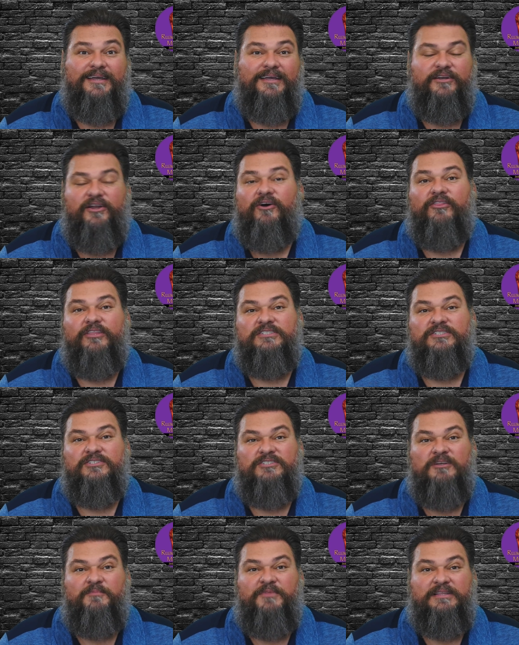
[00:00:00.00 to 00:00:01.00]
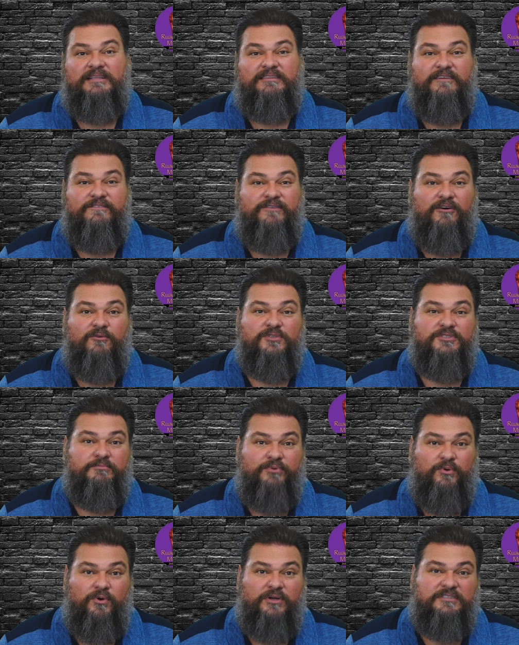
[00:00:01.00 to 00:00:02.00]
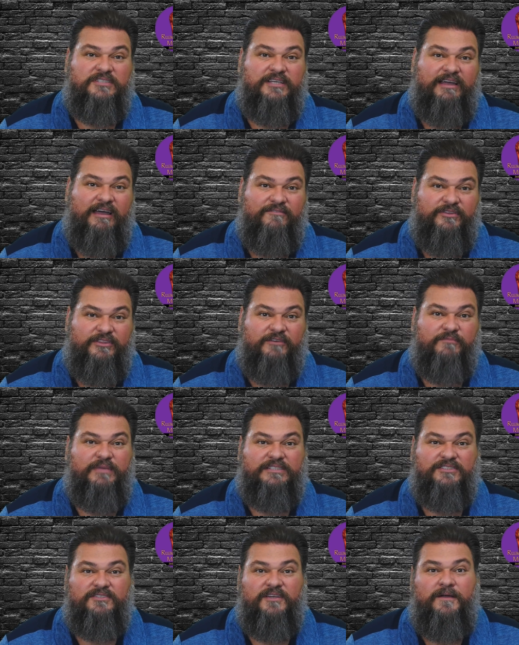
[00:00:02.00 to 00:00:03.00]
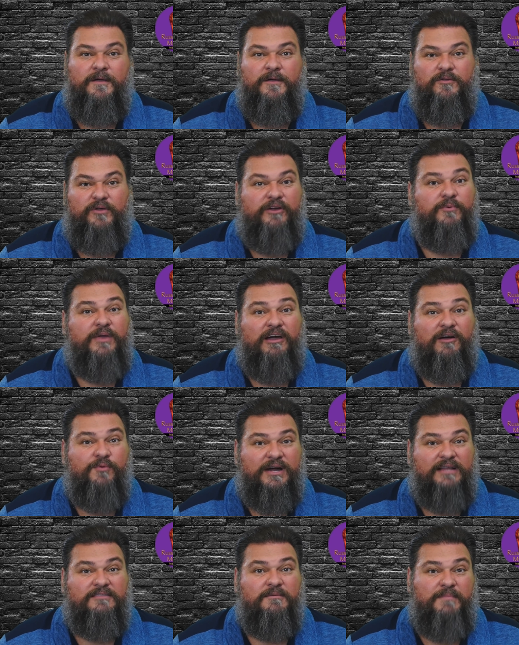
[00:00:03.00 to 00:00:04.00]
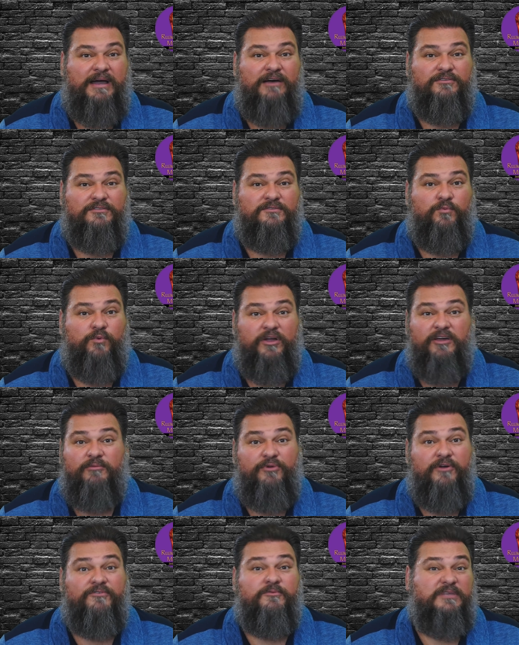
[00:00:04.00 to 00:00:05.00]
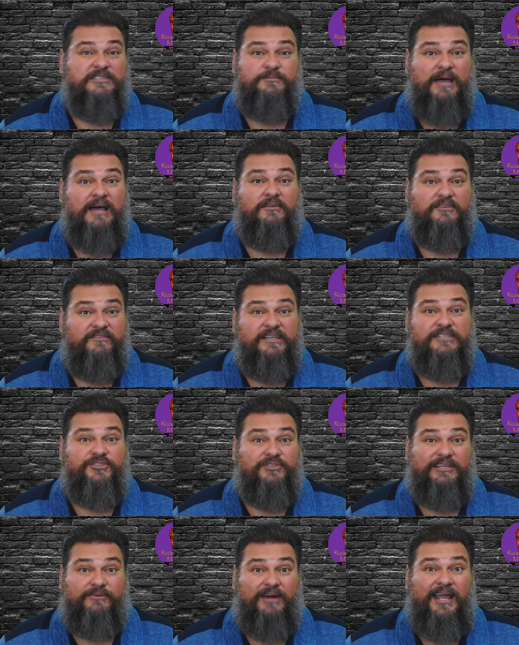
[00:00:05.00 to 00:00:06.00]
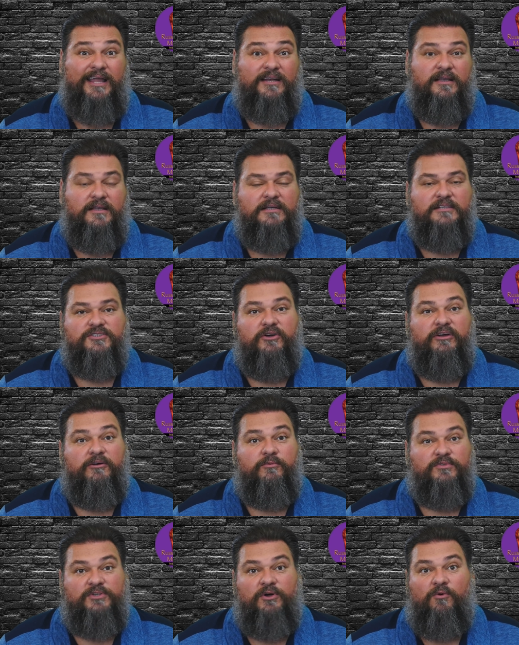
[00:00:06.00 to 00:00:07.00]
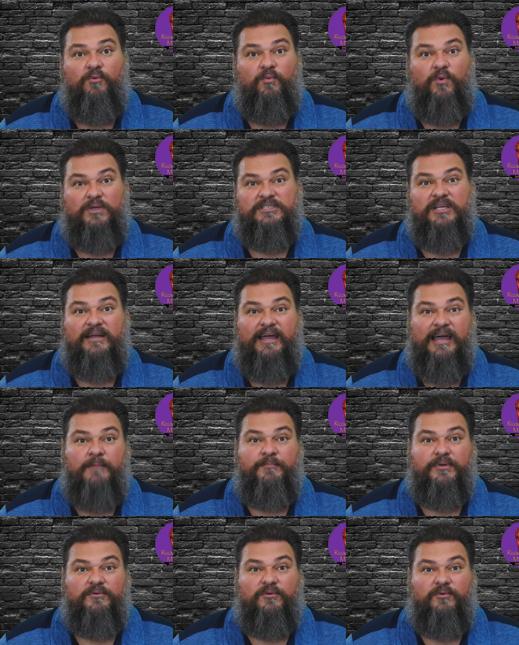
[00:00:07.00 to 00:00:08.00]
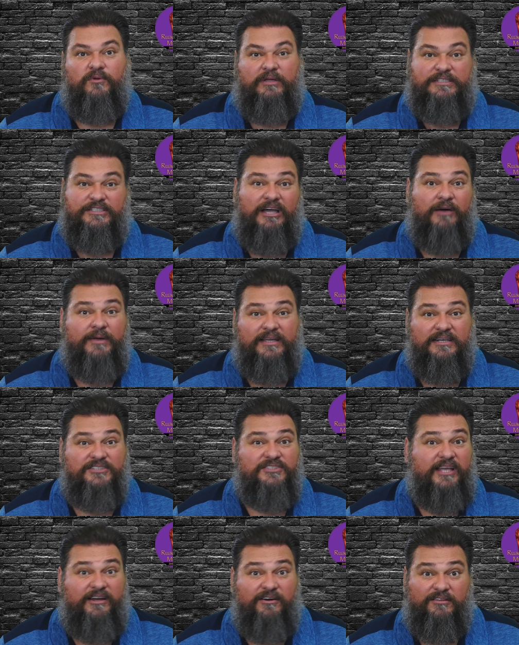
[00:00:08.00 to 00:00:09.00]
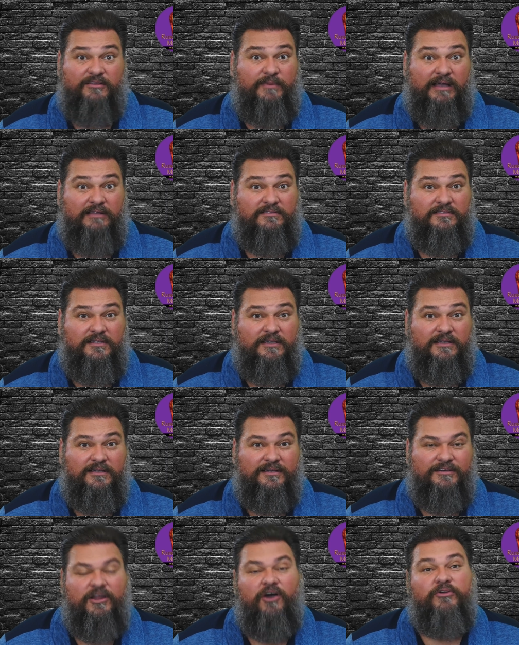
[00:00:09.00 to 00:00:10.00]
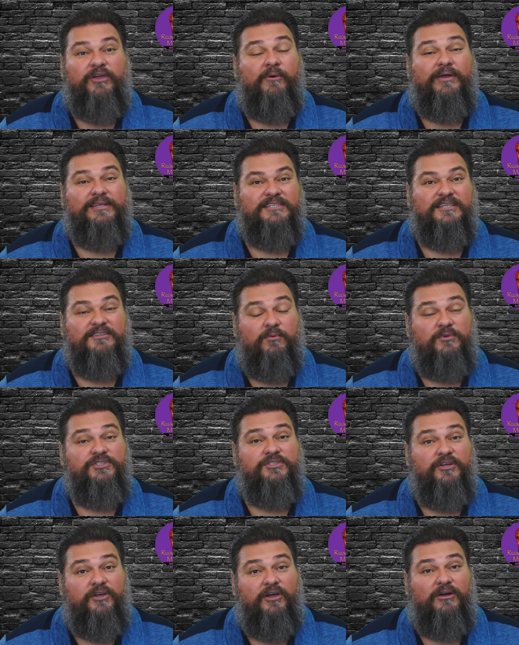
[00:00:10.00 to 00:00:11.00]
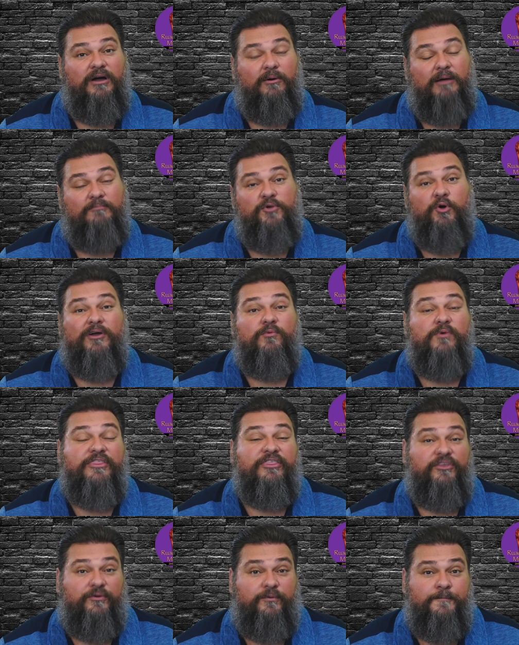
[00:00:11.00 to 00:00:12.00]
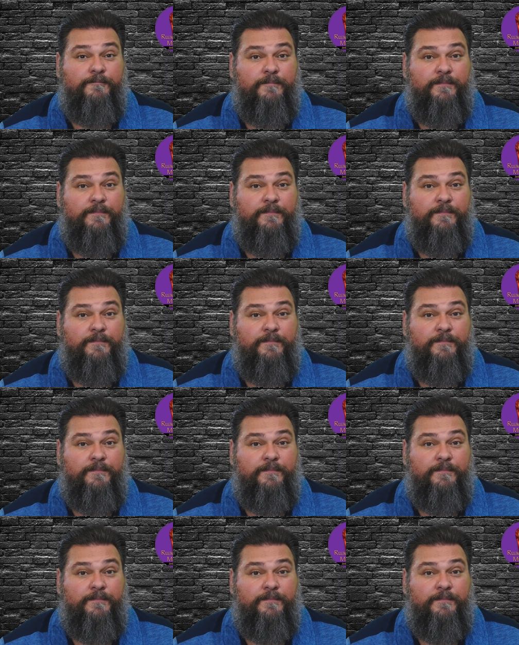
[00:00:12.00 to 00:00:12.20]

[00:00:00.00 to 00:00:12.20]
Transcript: No, this is something that they felt was important to have in their midst. Here we are, we're at the mountain. We're going to move from this mountain eventually, right? So here, so what's going to happen? Is Yahweh going to stay here on the mountain? No, Yahweh says, I want you to, I'm going with you